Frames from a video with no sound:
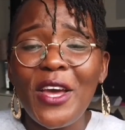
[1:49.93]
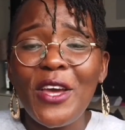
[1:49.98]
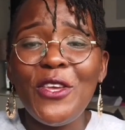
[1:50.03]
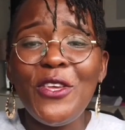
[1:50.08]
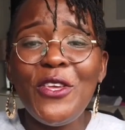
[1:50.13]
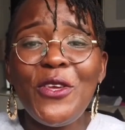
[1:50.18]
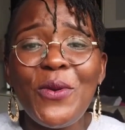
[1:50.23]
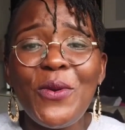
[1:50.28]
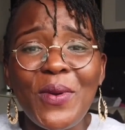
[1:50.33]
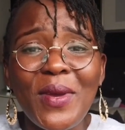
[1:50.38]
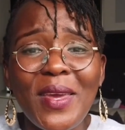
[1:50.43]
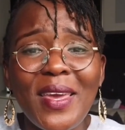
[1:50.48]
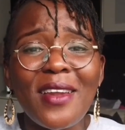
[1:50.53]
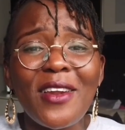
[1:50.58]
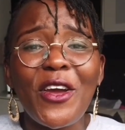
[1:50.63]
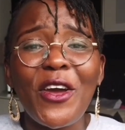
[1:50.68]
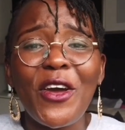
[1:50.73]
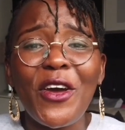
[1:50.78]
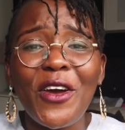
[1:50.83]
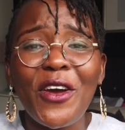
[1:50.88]
you
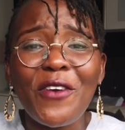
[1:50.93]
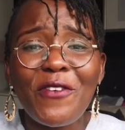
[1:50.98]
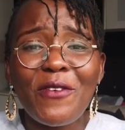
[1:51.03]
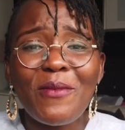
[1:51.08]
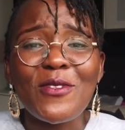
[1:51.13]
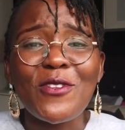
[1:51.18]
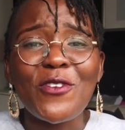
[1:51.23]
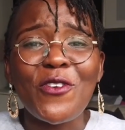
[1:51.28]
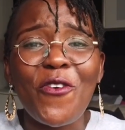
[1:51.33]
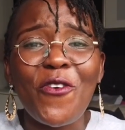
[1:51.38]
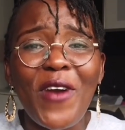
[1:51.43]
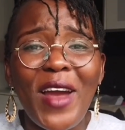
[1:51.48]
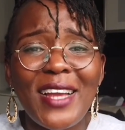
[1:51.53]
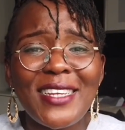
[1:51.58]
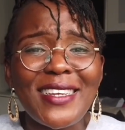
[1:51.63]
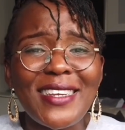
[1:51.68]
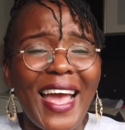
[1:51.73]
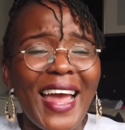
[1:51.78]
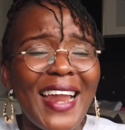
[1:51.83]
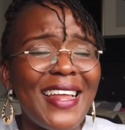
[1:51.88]
can cook from
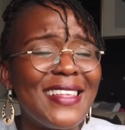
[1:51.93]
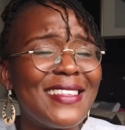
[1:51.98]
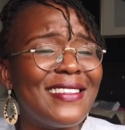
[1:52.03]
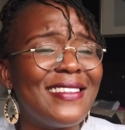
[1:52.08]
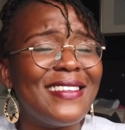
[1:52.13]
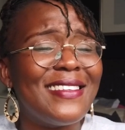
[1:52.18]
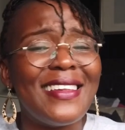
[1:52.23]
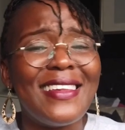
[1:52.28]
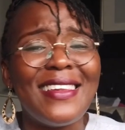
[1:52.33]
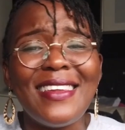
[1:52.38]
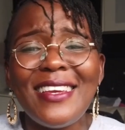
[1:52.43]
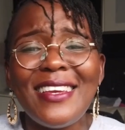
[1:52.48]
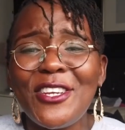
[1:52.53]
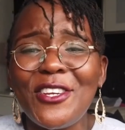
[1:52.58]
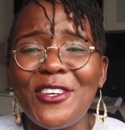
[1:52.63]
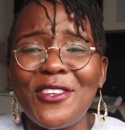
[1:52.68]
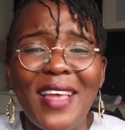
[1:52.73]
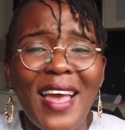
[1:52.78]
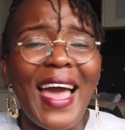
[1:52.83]
scratch and it's delicious